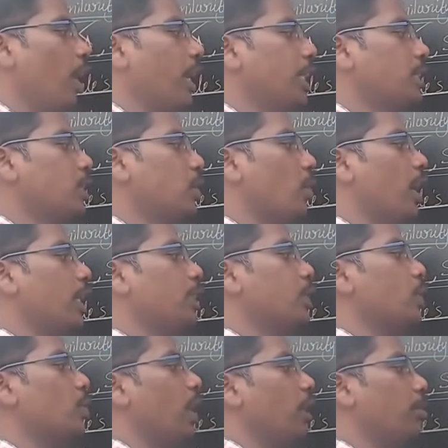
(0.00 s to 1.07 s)

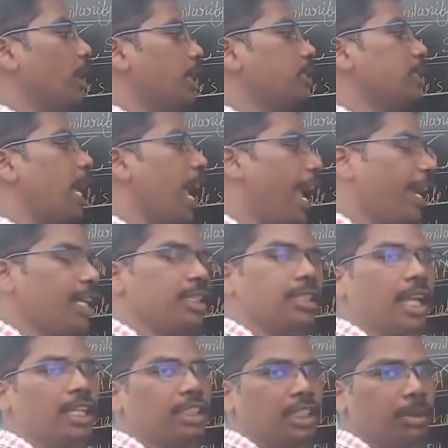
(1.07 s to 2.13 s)
1:1:1 means angles
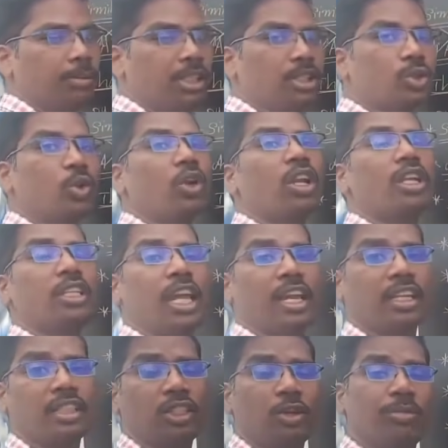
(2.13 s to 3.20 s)
they are same, means total
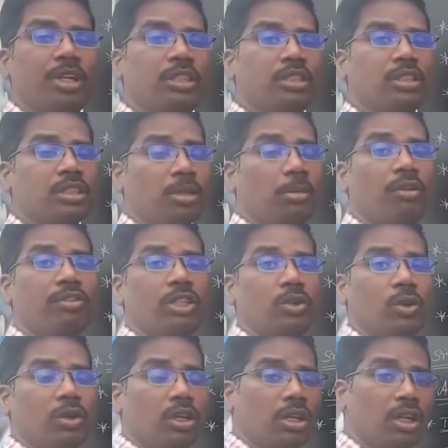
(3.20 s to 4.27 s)
angles how much? Sum of the